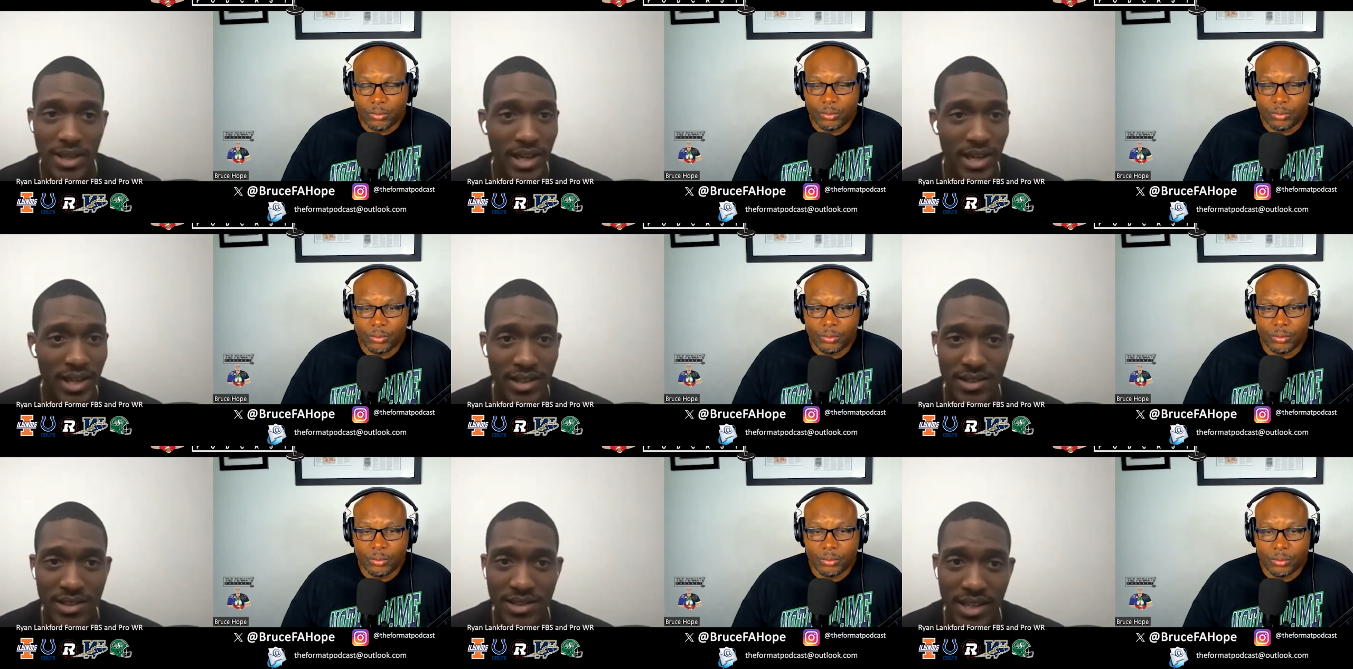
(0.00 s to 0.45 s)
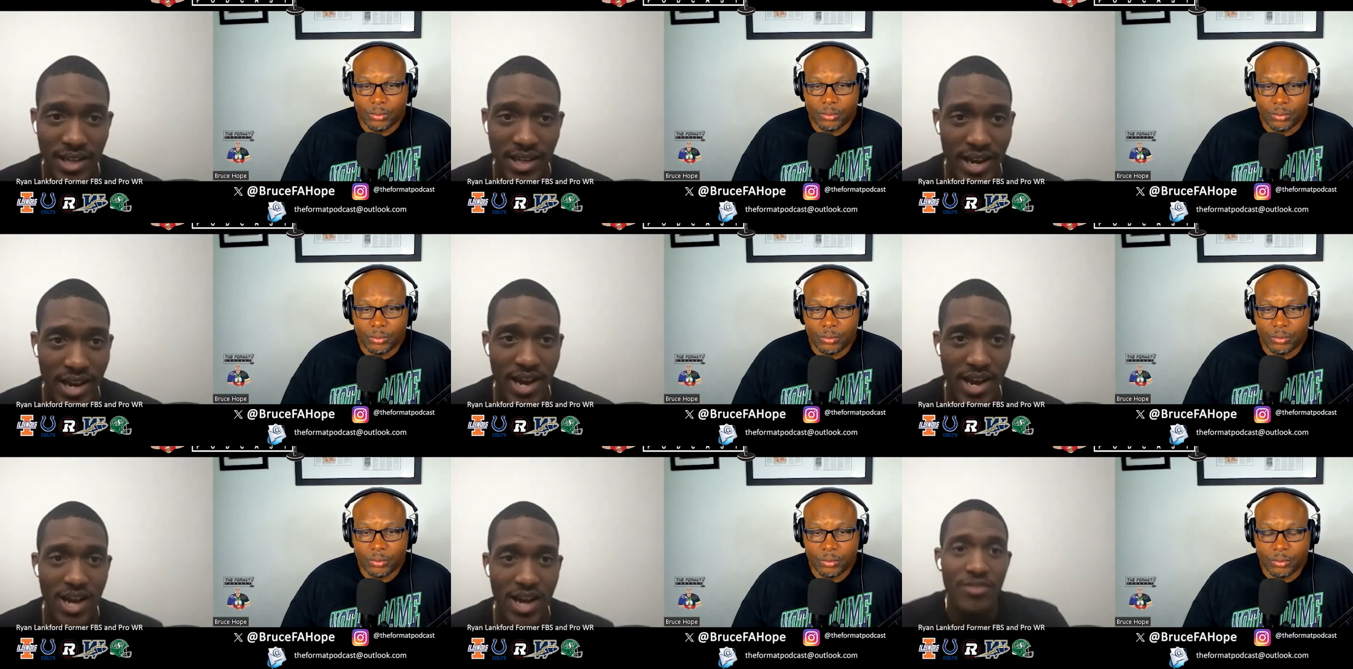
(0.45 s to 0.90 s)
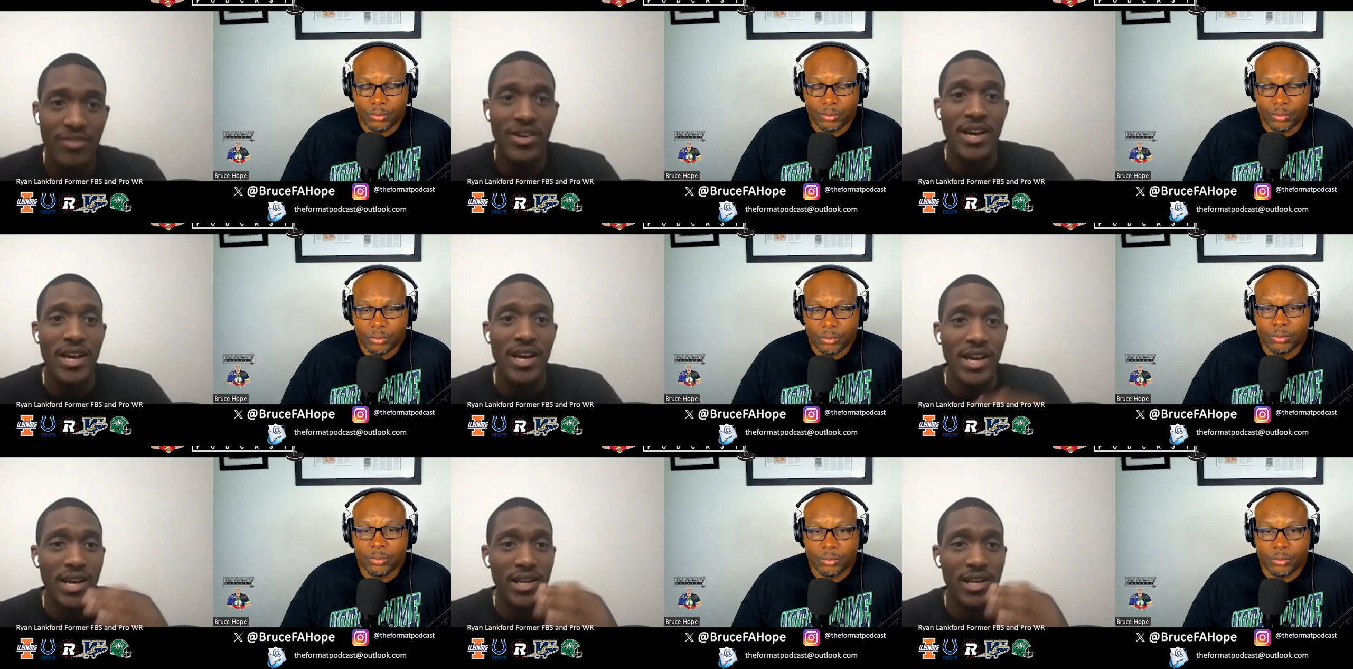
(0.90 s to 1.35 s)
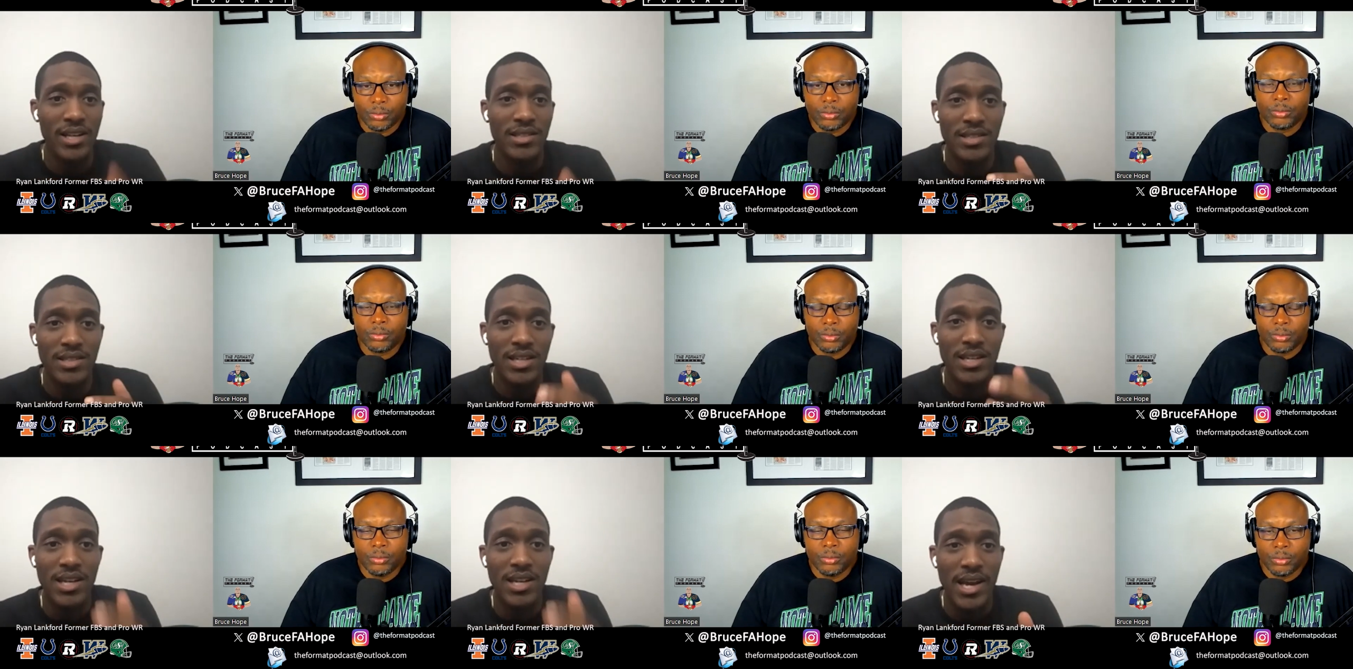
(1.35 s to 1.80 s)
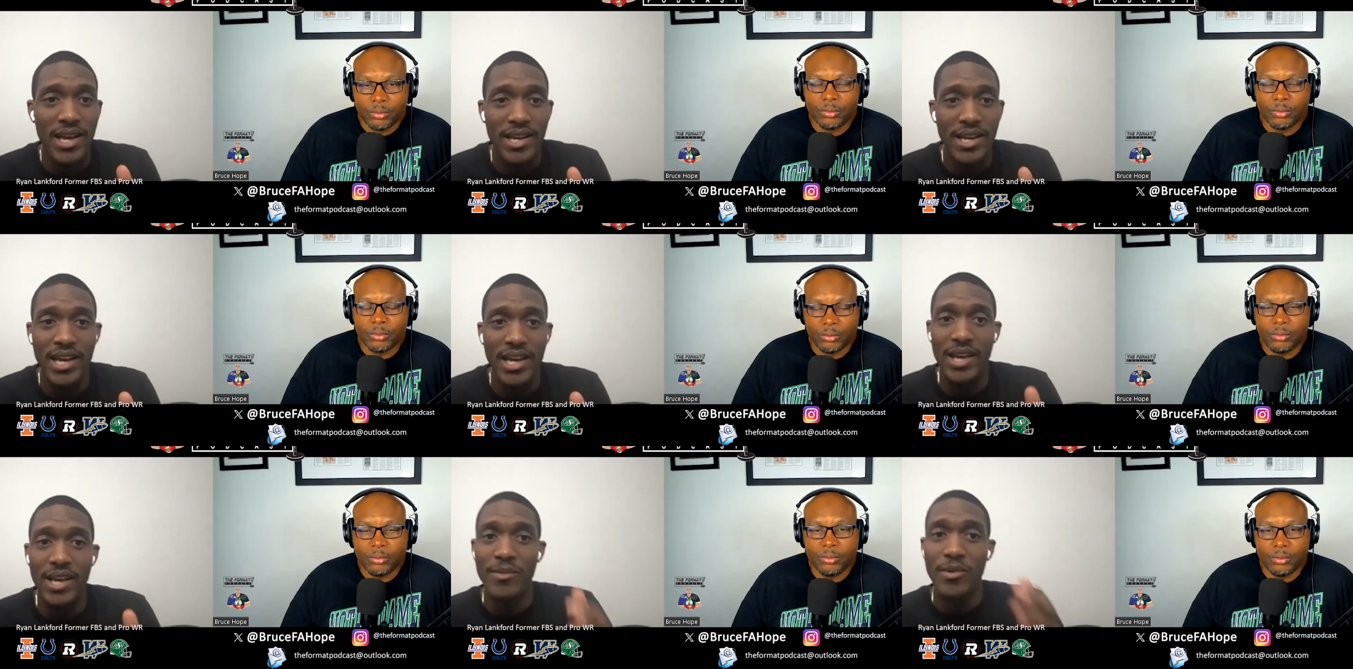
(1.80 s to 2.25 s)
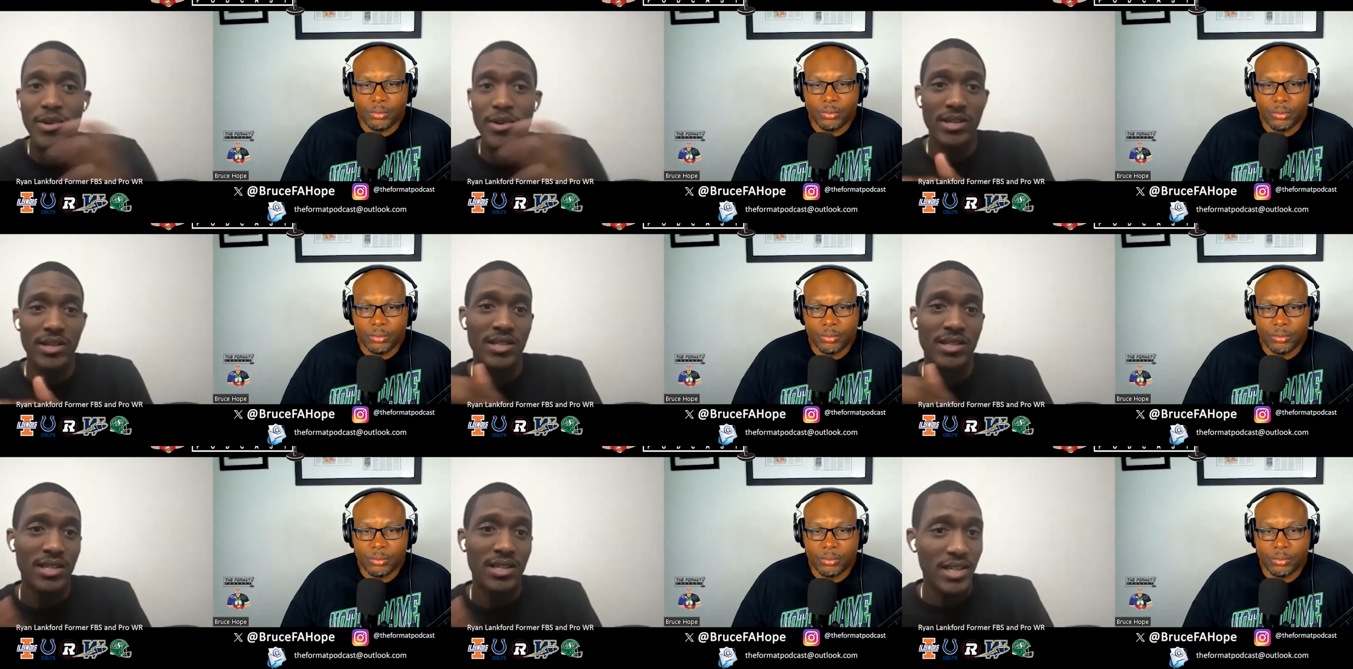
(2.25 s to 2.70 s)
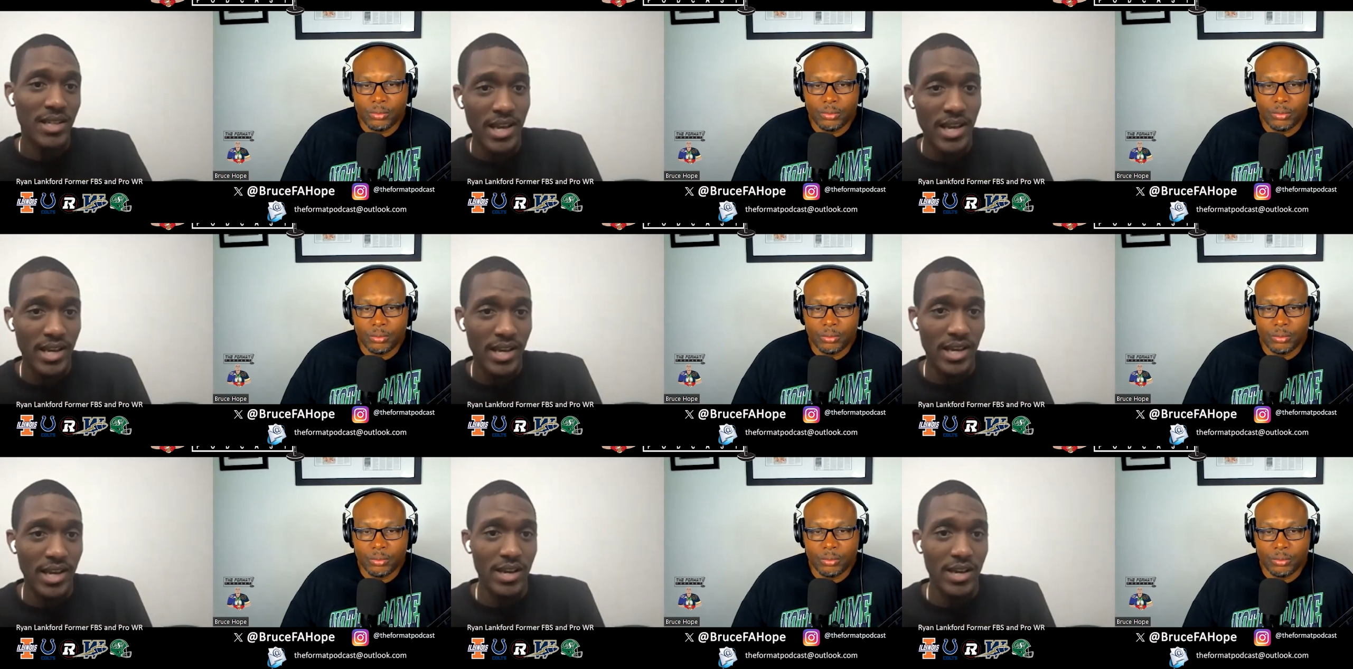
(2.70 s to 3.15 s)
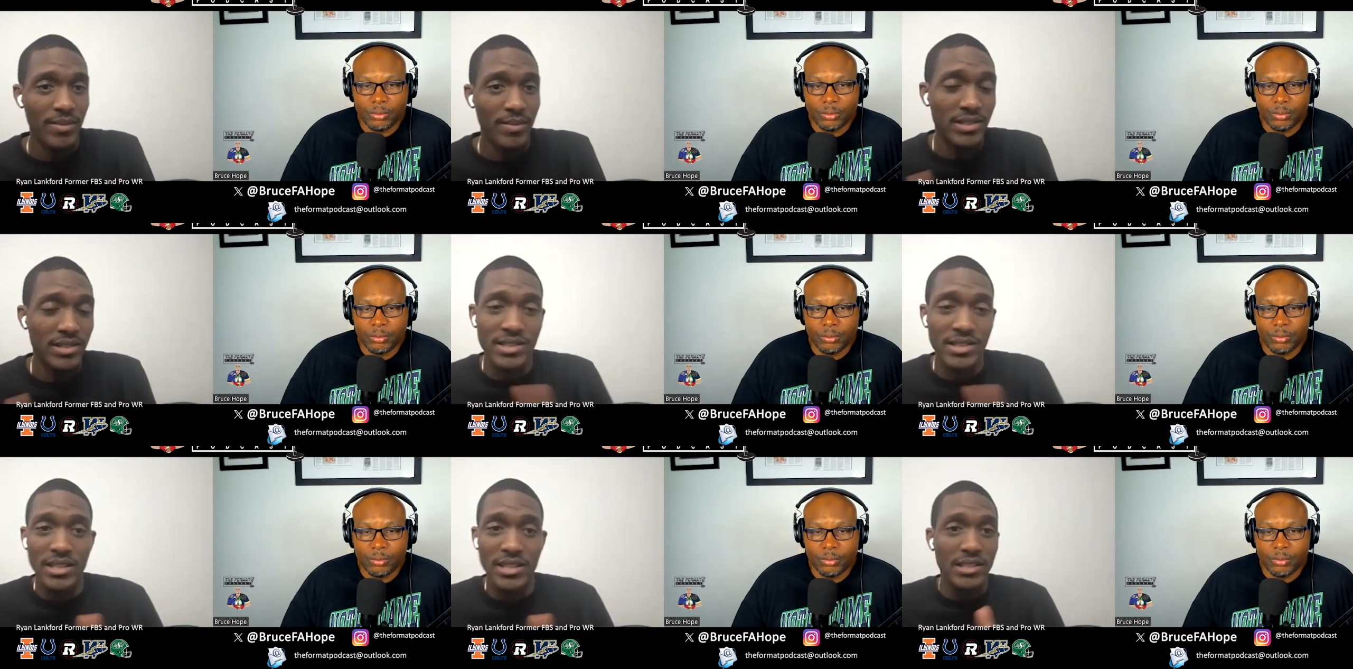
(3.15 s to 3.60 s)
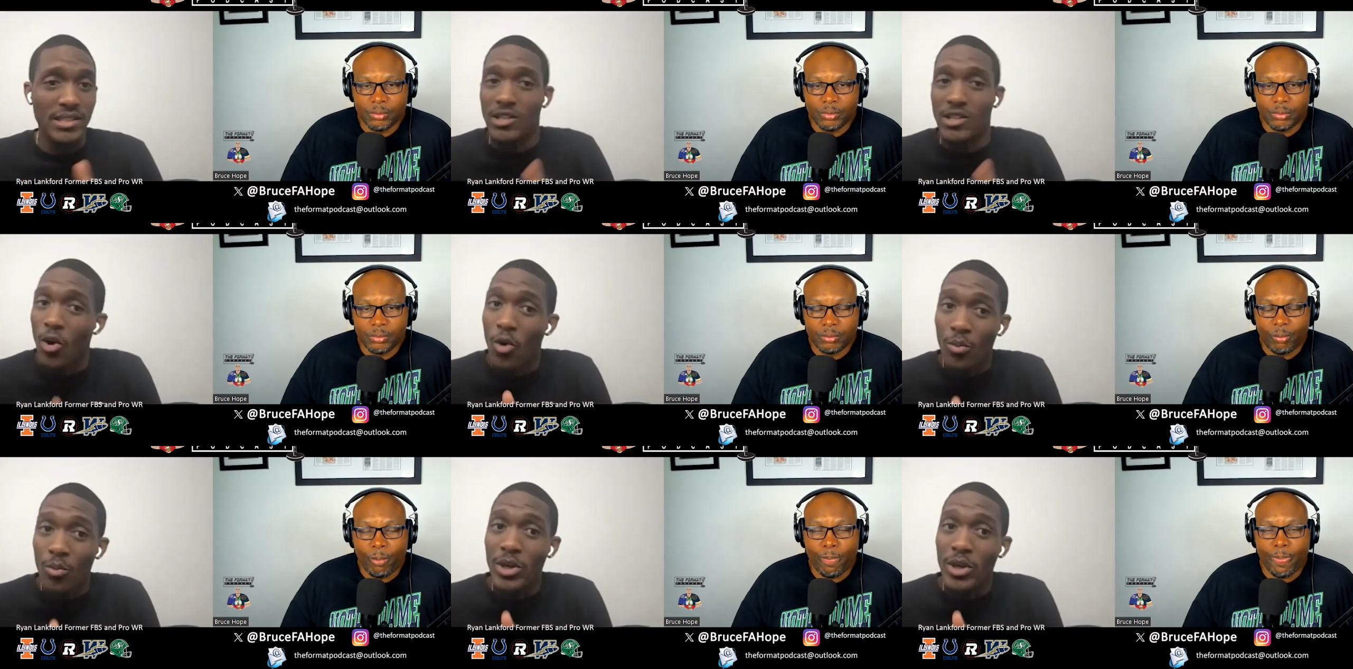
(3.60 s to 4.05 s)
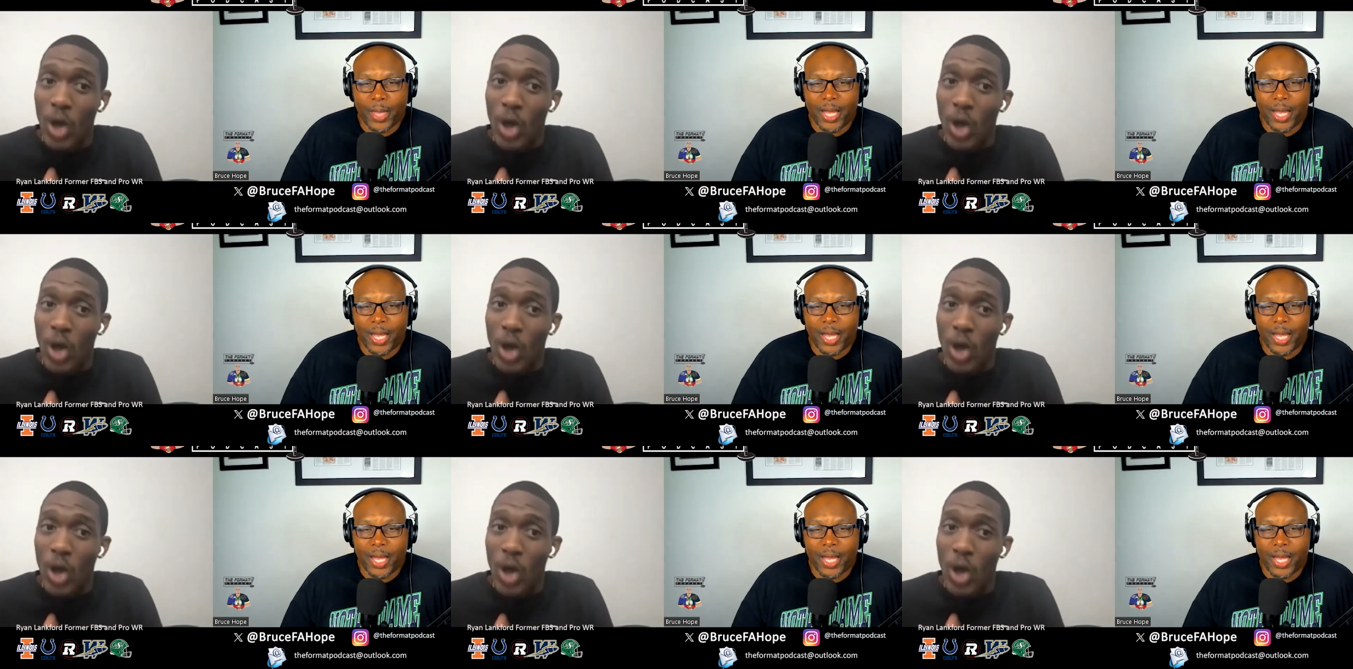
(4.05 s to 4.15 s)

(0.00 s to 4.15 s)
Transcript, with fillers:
Speaker 1: For who we playing in the second half, and is it a night game or is it a day game? It's